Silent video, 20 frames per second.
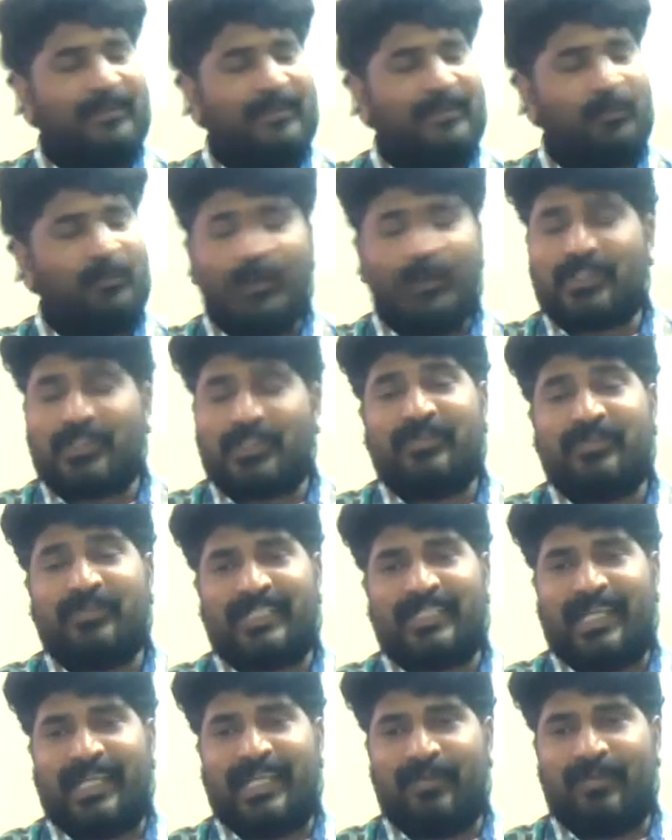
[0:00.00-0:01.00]
Most of the
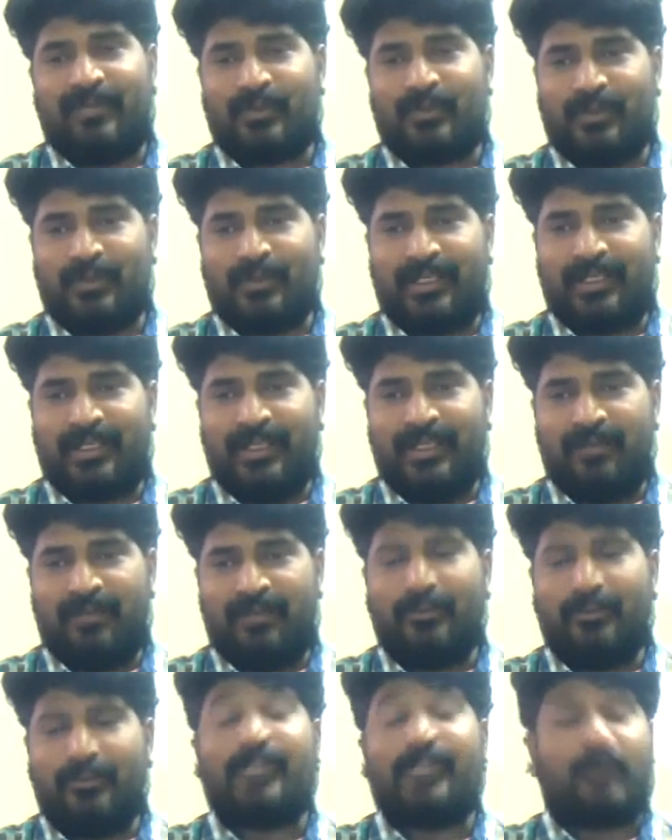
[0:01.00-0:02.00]
times, okay,
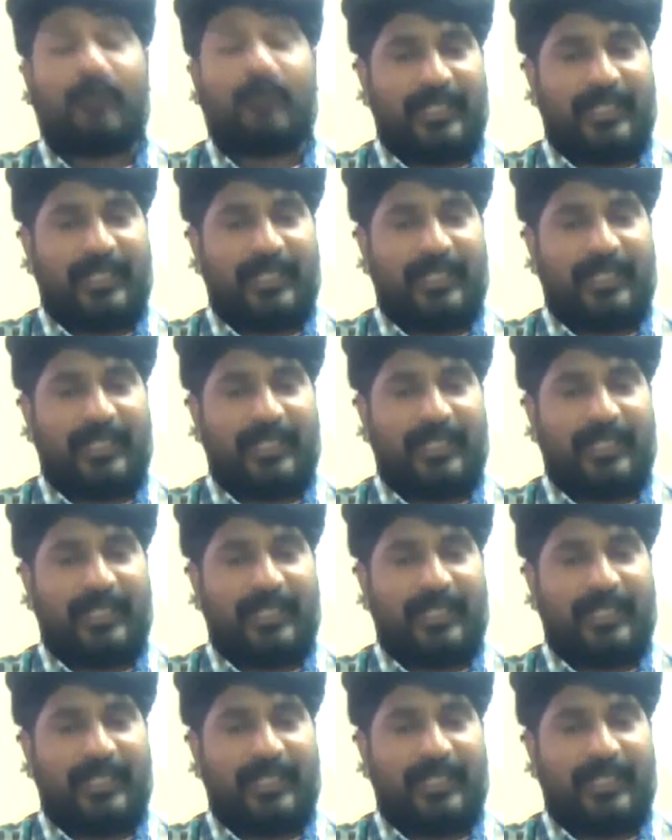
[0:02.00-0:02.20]
we try